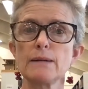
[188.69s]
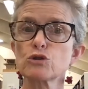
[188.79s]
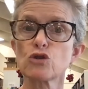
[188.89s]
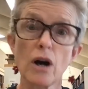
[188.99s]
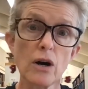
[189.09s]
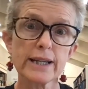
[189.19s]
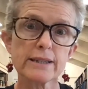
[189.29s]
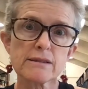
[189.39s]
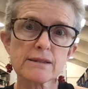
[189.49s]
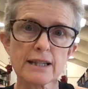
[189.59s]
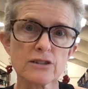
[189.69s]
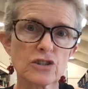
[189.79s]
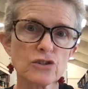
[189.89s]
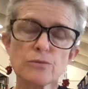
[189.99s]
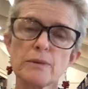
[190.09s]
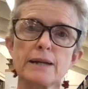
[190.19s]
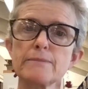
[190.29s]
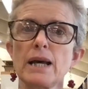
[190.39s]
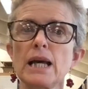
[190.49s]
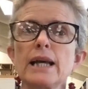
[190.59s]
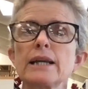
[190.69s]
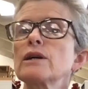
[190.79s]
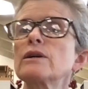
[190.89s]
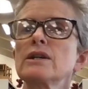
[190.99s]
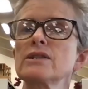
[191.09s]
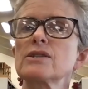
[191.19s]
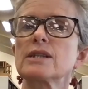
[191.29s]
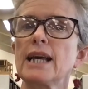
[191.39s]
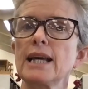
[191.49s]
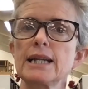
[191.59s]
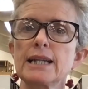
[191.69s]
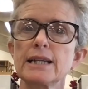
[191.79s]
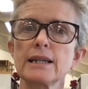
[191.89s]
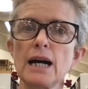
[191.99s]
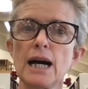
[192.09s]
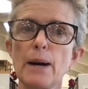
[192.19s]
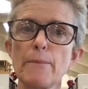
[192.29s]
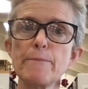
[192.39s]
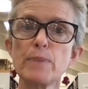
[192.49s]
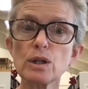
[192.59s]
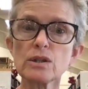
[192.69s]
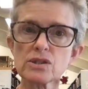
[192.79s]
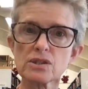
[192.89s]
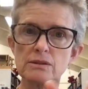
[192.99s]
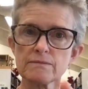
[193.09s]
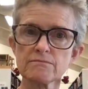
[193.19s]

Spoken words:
drawings, sketches you might make, scanning books,